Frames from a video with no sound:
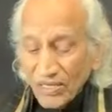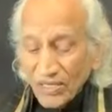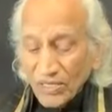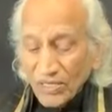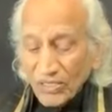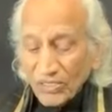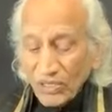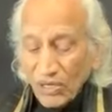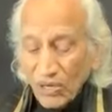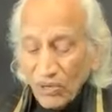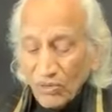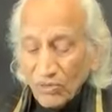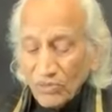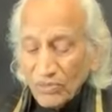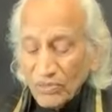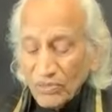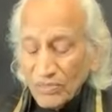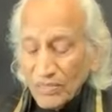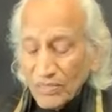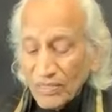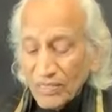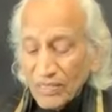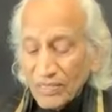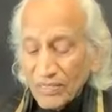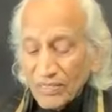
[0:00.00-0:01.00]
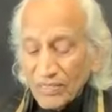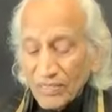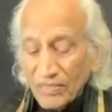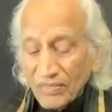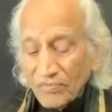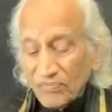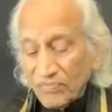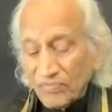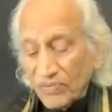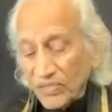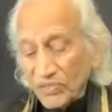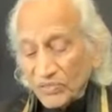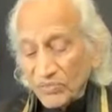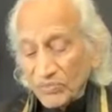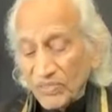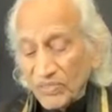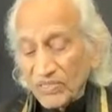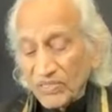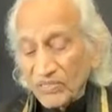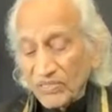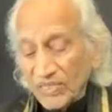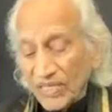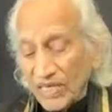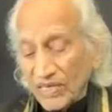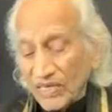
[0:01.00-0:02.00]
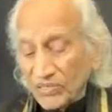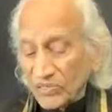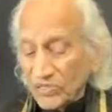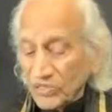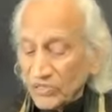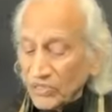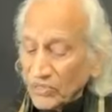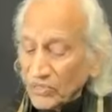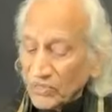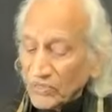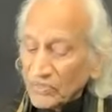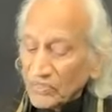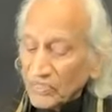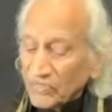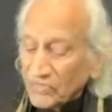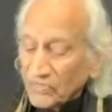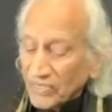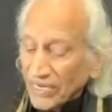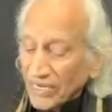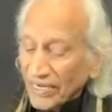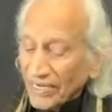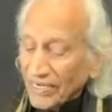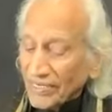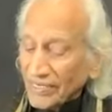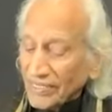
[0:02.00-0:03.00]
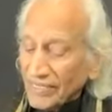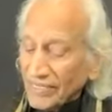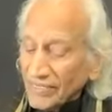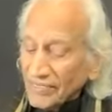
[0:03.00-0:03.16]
So, first one says Yoga Nidra